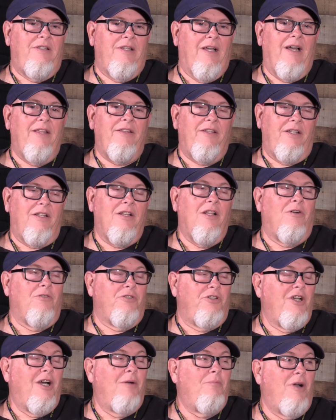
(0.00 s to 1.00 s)
I think a
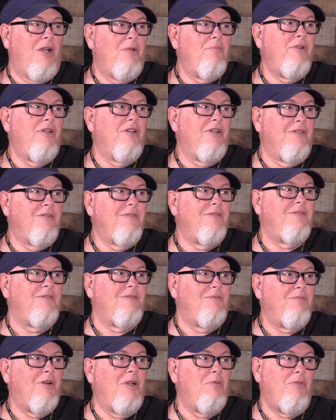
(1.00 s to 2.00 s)
long shot might be
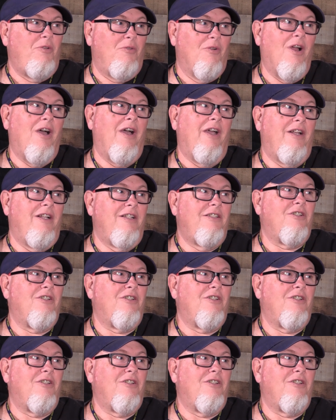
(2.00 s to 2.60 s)
right.